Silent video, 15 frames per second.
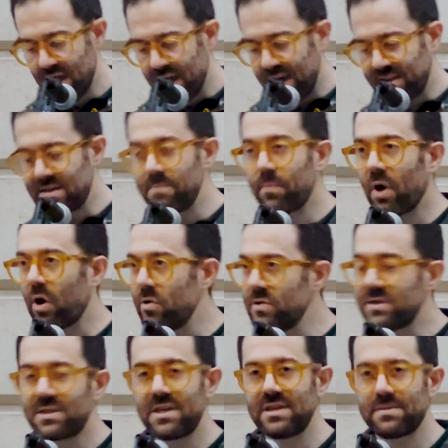It
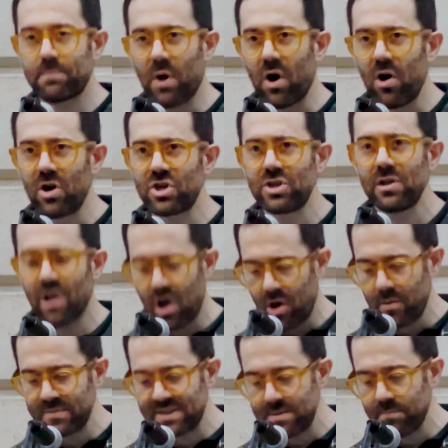imposed this partial
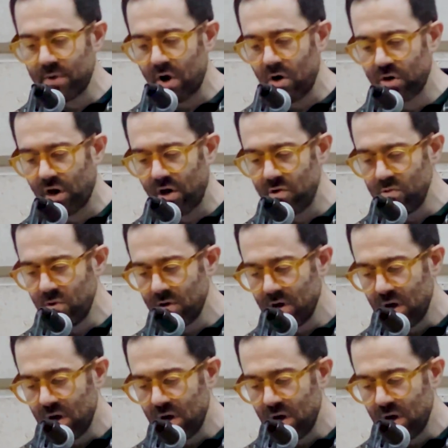arms embargo,